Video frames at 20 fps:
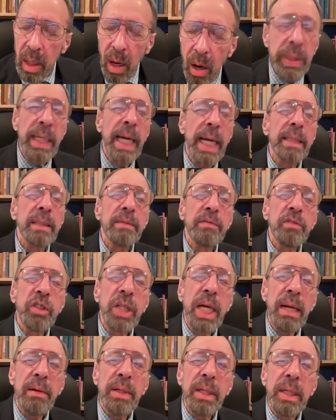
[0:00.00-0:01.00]
are
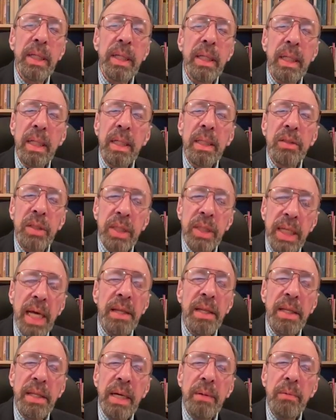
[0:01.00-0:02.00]
doing an act of charity.
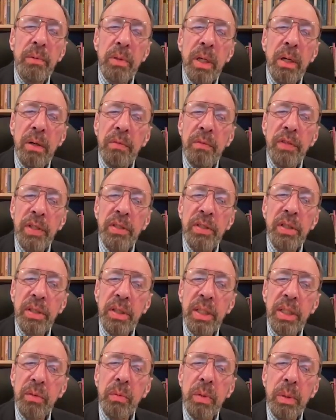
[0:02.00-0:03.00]
Together, they will
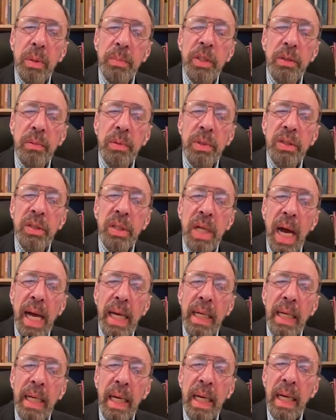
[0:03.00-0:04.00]
go visit this woman
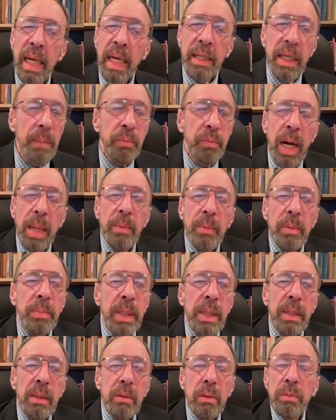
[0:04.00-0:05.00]
who is dying. They
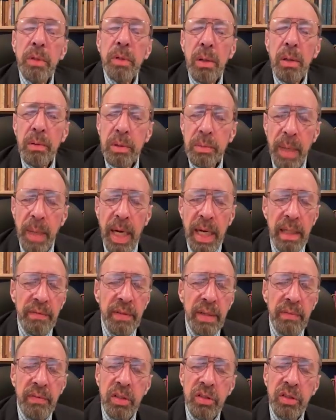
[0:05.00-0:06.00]
probably, who
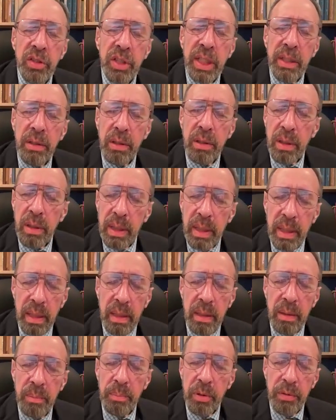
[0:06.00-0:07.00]
knows, might have even seen
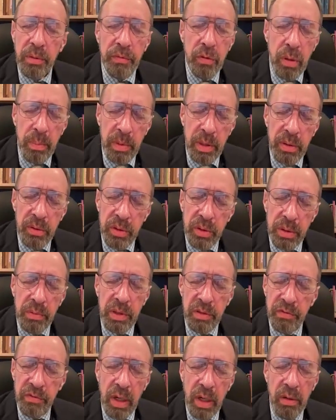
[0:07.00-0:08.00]
her in a
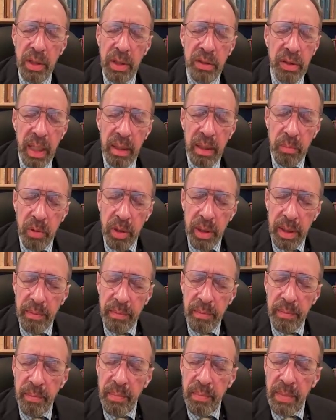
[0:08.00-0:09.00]
performance. She was very
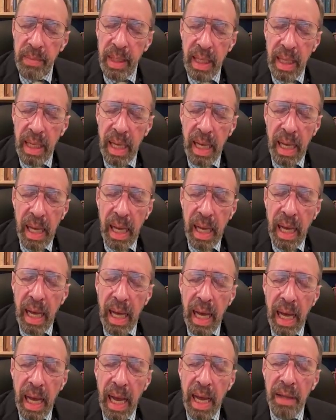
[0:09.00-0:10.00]
celebrated.
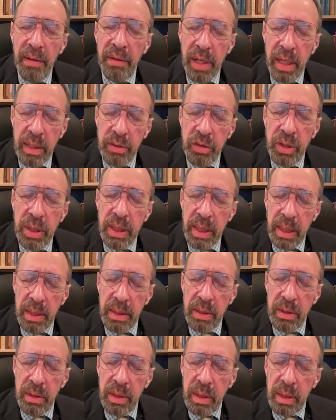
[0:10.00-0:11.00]
And there she
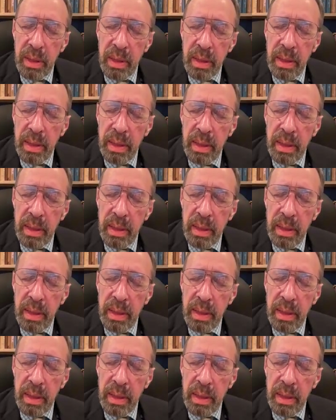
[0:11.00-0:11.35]
is.